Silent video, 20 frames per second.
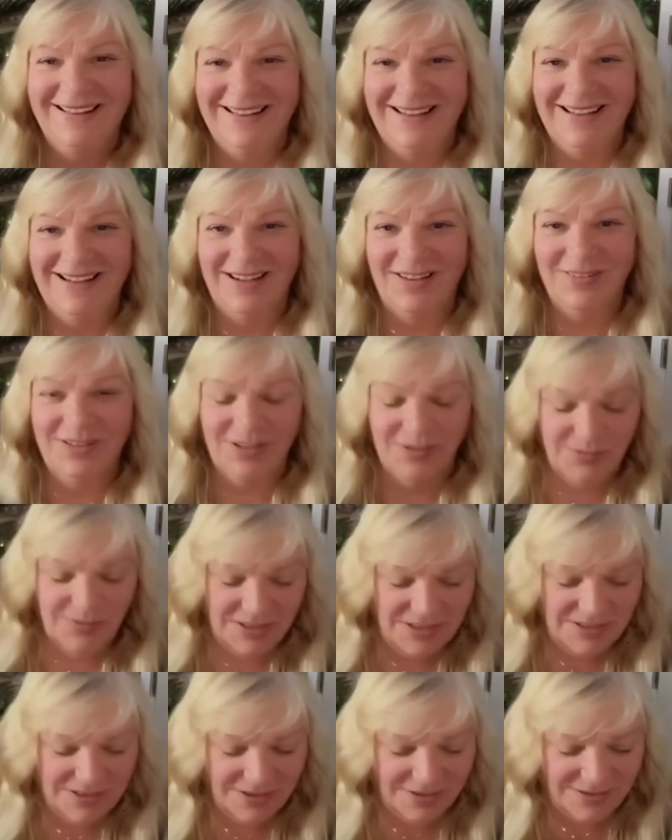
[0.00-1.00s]
you know, the
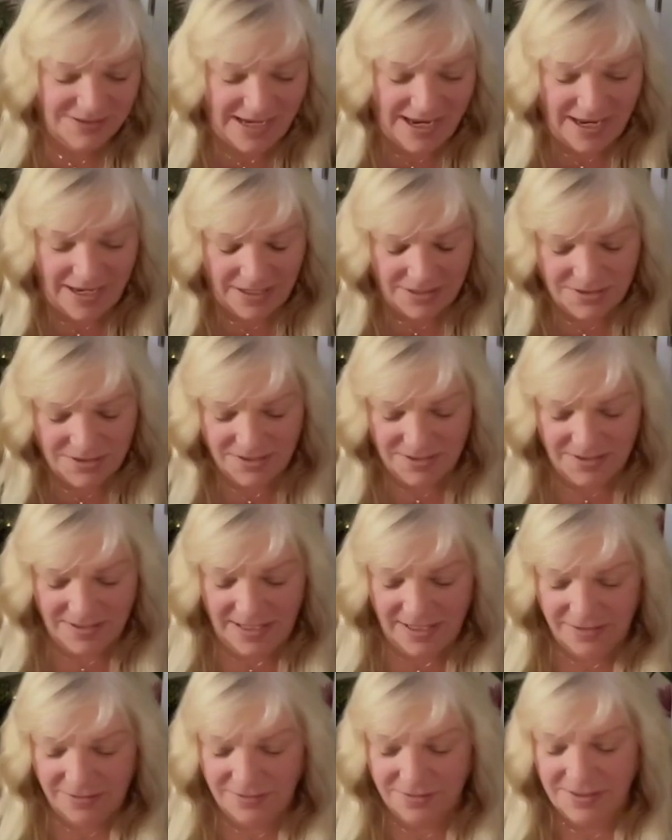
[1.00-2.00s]
return to action
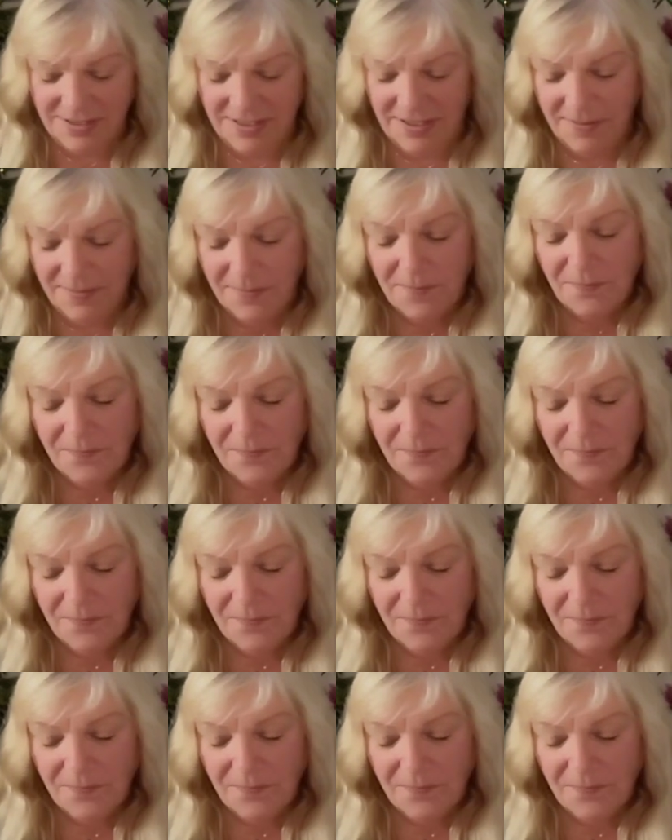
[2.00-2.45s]
energy.